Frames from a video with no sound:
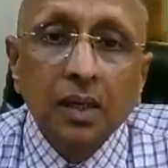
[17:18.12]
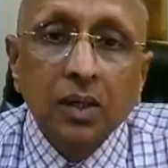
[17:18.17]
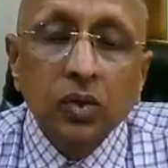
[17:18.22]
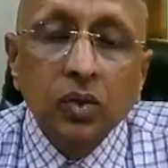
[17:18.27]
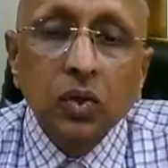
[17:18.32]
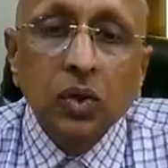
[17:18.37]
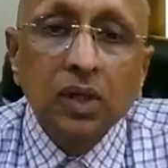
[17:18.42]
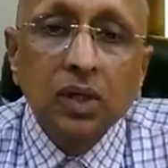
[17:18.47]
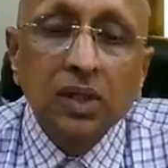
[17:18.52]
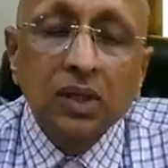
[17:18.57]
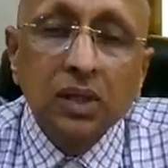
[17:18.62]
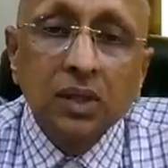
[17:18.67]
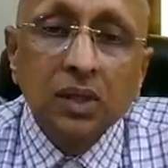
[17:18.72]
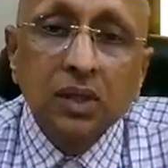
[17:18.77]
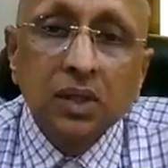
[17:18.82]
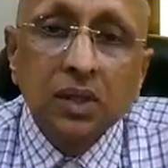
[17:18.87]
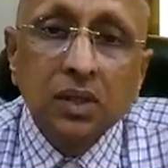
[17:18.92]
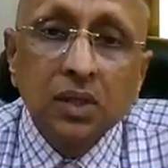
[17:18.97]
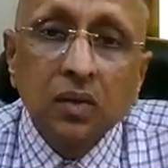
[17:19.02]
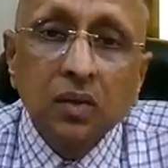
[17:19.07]
So this
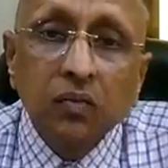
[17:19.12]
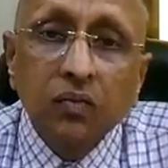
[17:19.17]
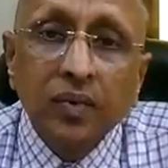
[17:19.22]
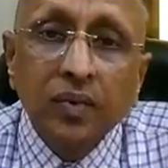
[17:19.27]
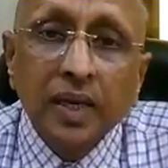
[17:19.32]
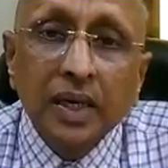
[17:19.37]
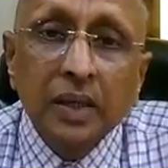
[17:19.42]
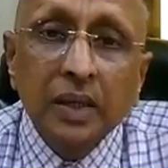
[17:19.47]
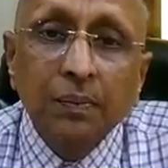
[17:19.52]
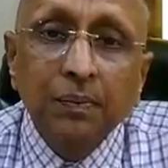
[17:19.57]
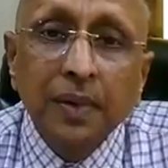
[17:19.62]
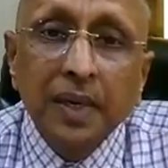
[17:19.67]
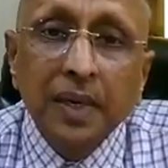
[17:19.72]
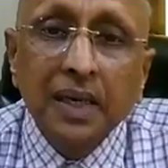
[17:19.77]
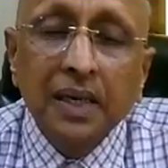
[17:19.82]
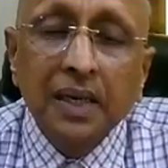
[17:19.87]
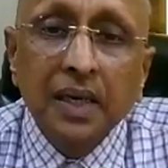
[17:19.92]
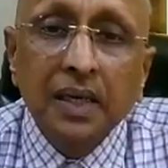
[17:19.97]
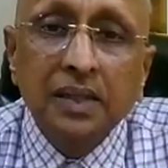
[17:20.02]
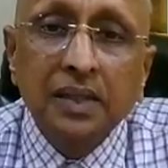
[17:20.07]
is a
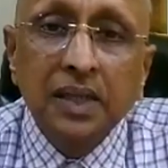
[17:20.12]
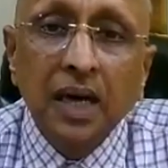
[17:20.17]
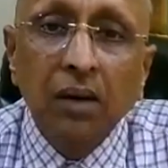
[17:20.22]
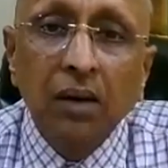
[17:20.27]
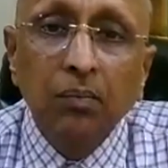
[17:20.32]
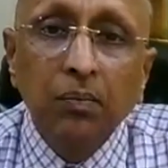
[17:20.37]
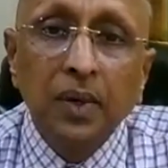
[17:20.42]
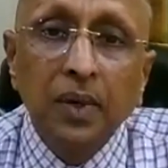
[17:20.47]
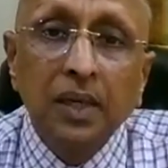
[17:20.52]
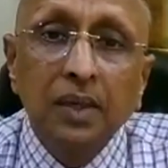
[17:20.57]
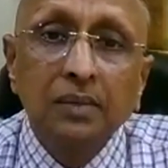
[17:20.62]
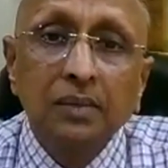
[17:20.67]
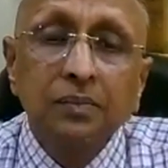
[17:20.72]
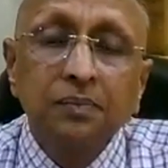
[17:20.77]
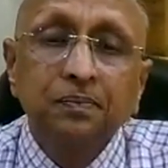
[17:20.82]
big example.